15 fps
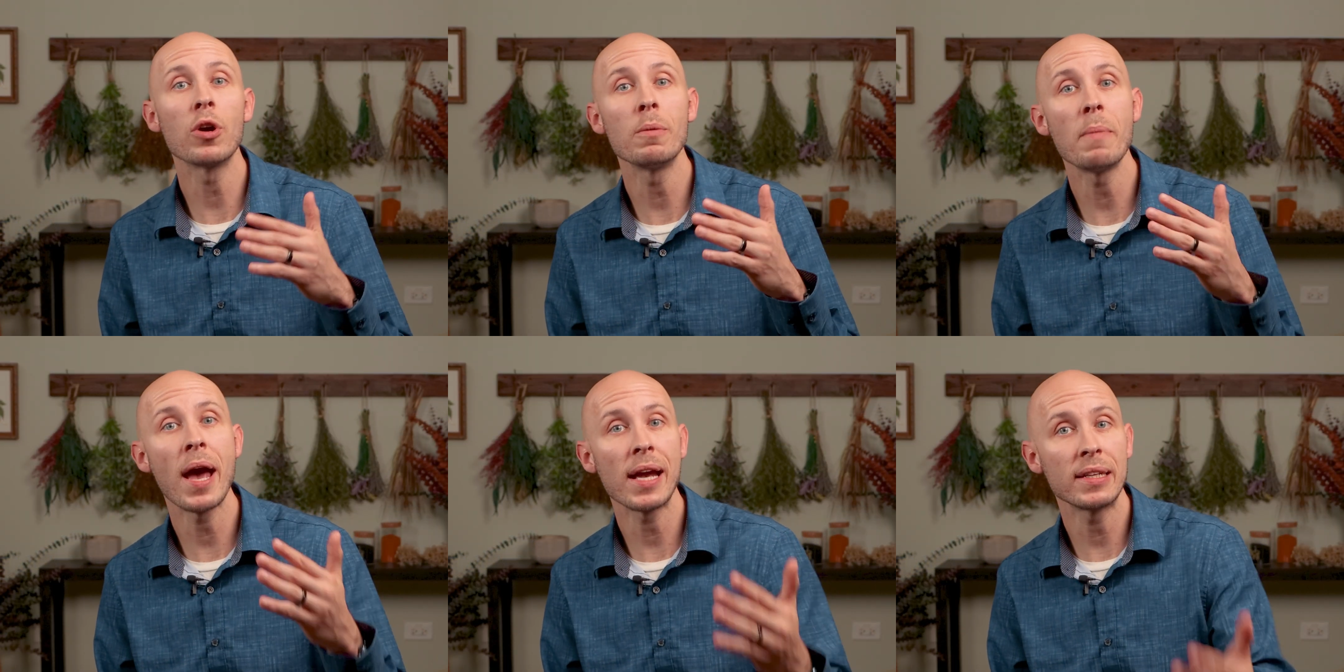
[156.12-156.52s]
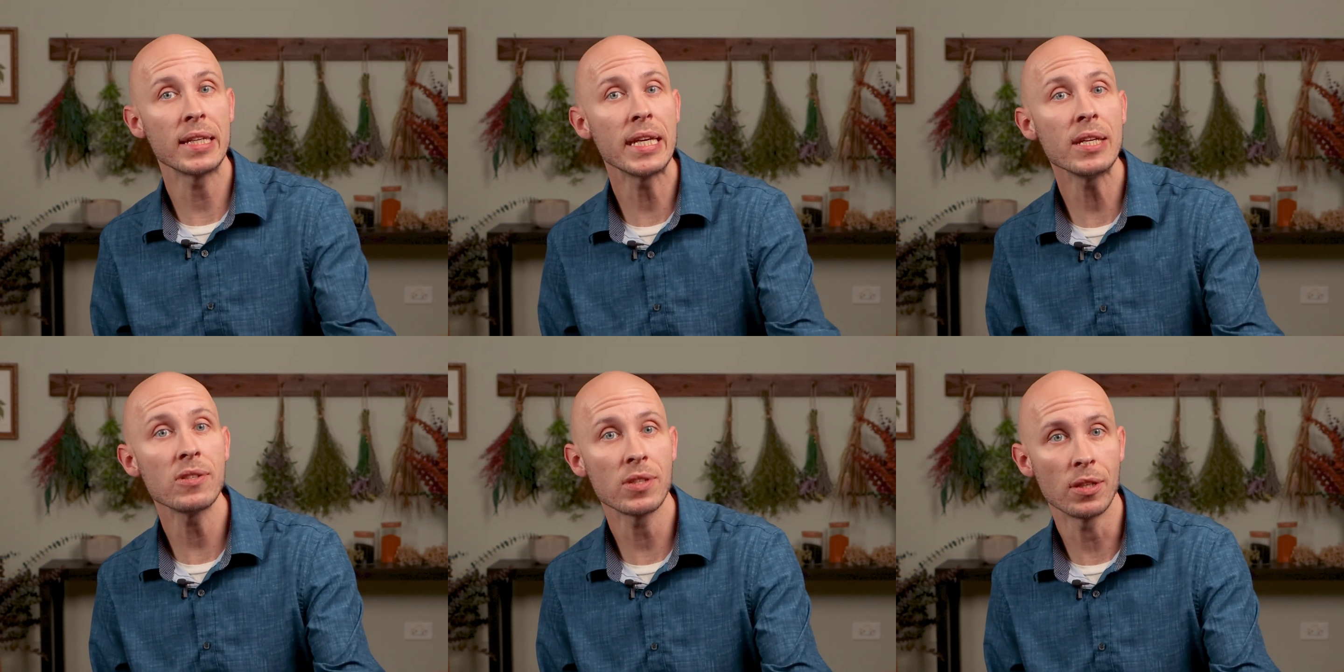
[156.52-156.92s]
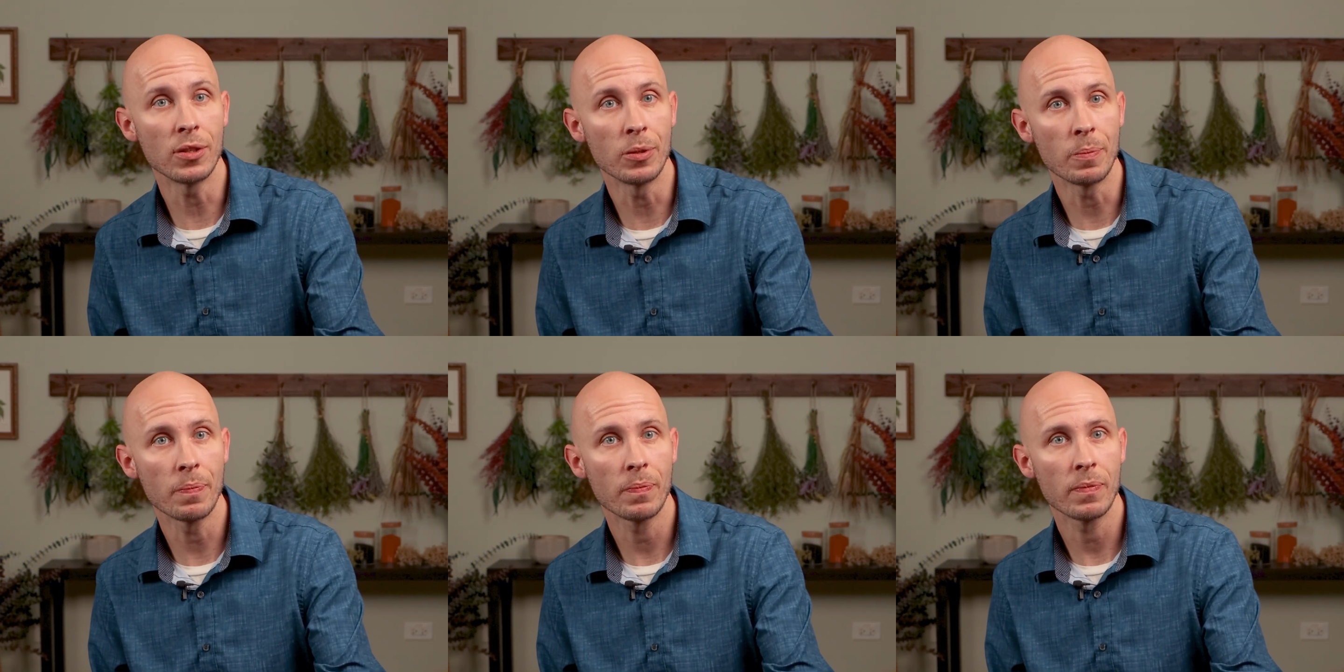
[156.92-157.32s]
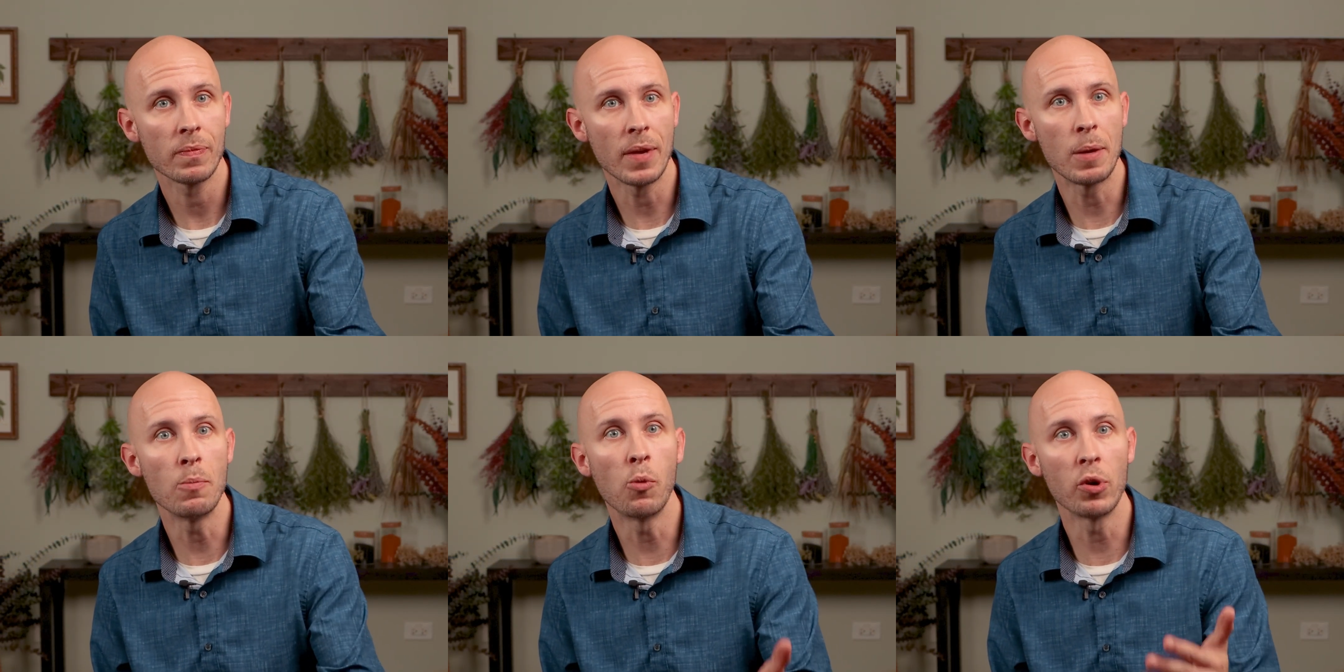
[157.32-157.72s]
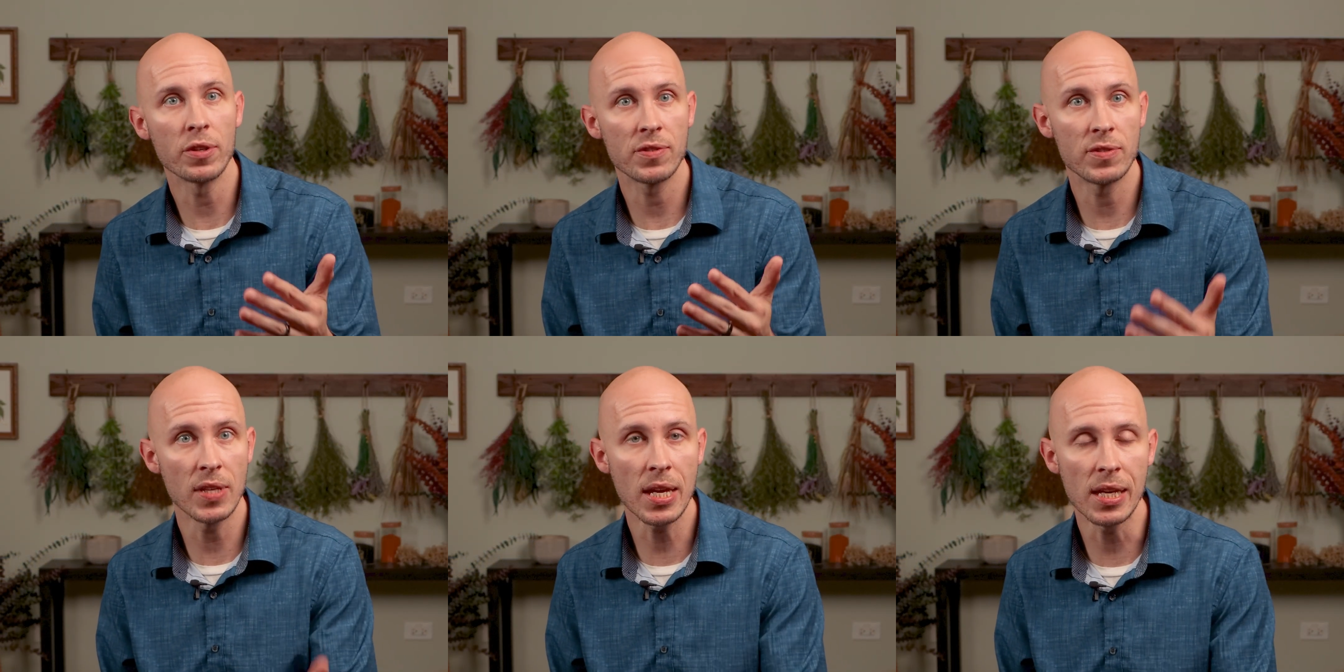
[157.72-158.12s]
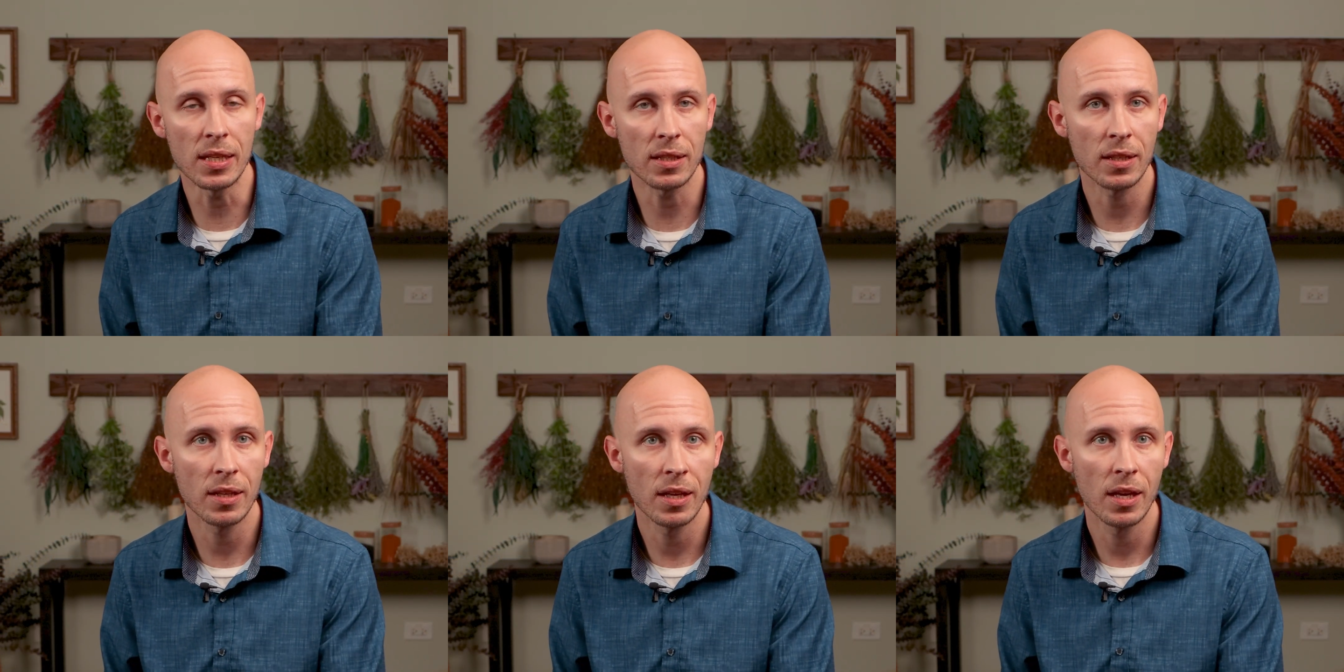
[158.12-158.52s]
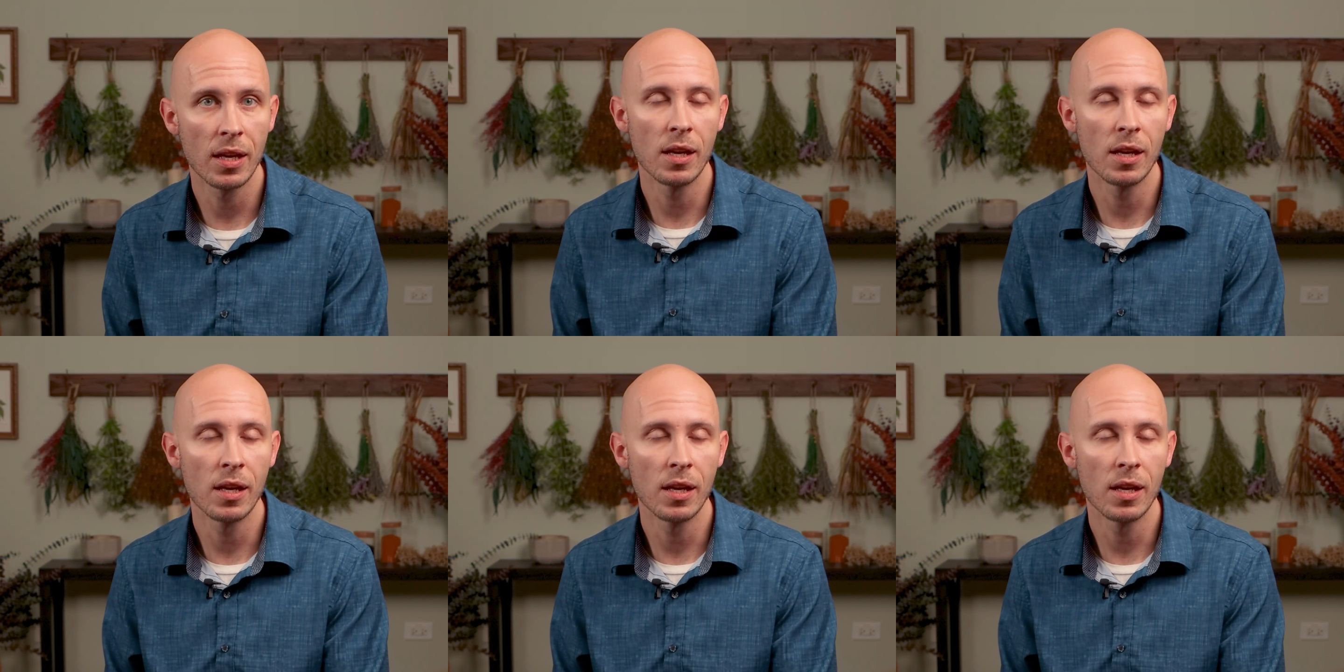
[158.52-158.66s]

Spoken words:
more magnesium and more zinc,